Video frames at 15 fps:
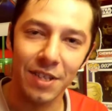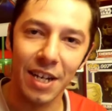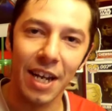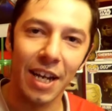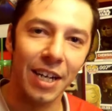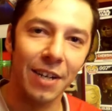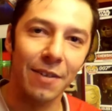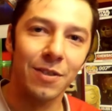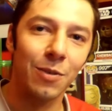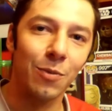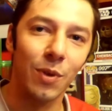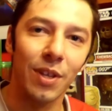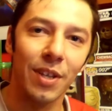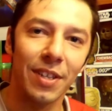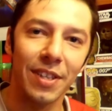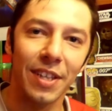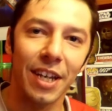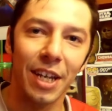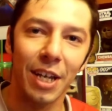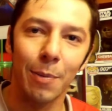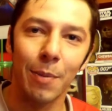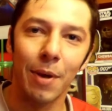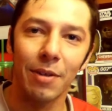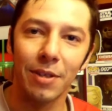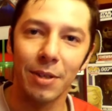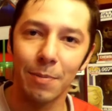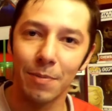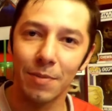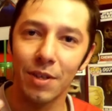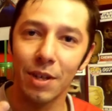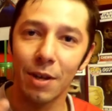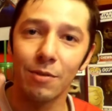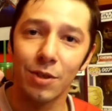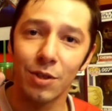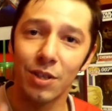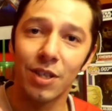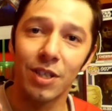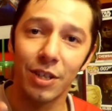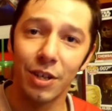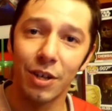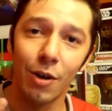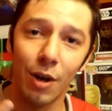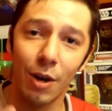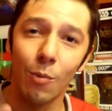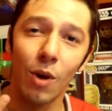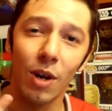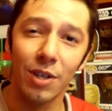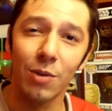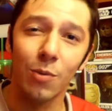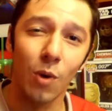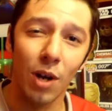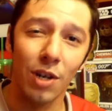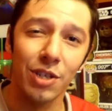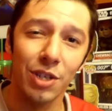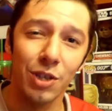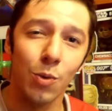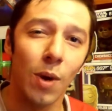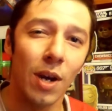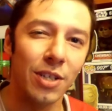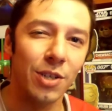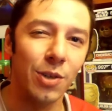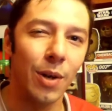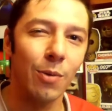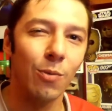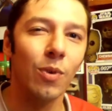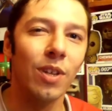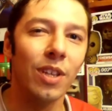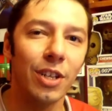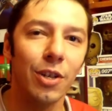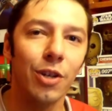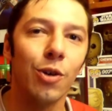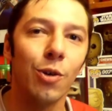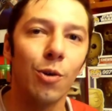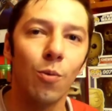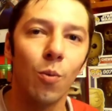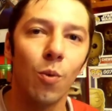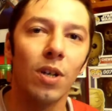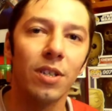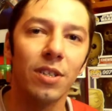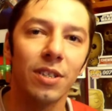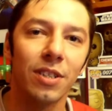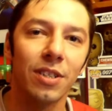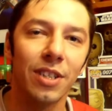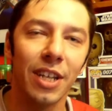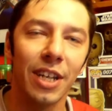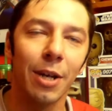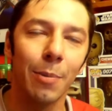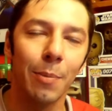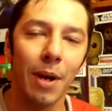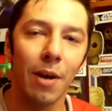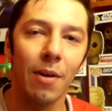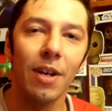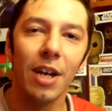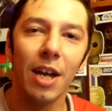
and negatives and really thinking about them. I was, you know, I wanted to watch it twice so I really knew what to think about.